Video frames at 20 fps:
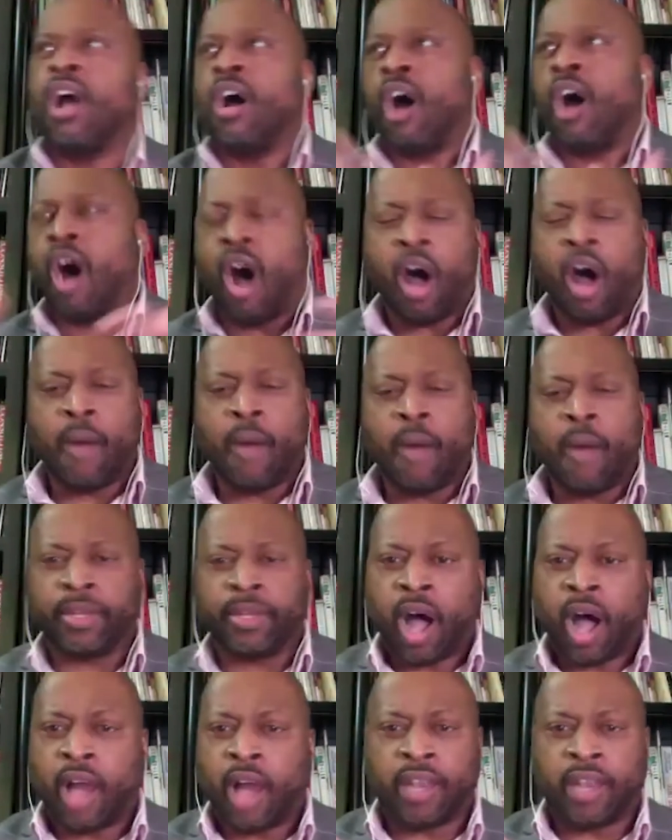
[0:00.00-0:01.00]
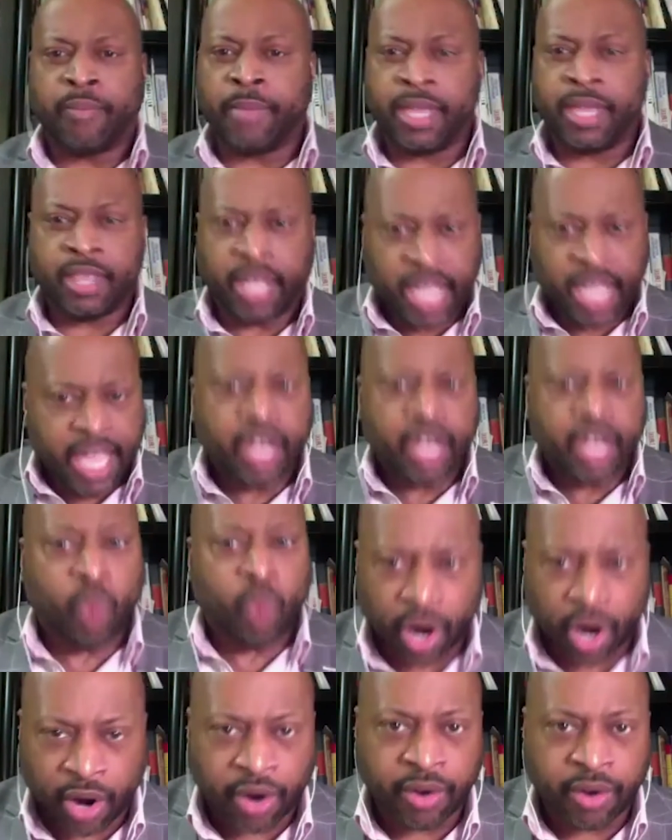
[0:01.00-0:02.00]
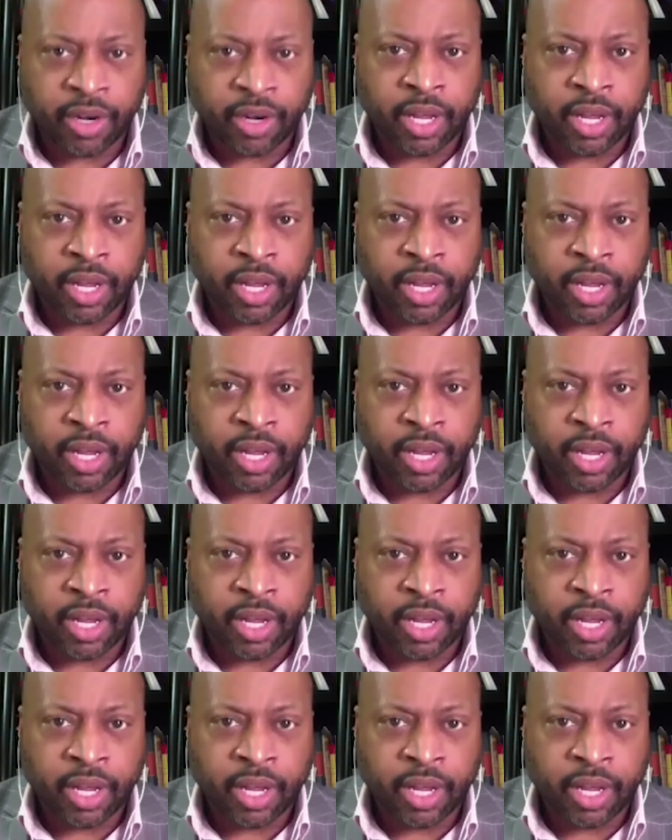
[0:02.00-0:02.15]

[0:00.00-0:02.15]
all but calling me the N-word.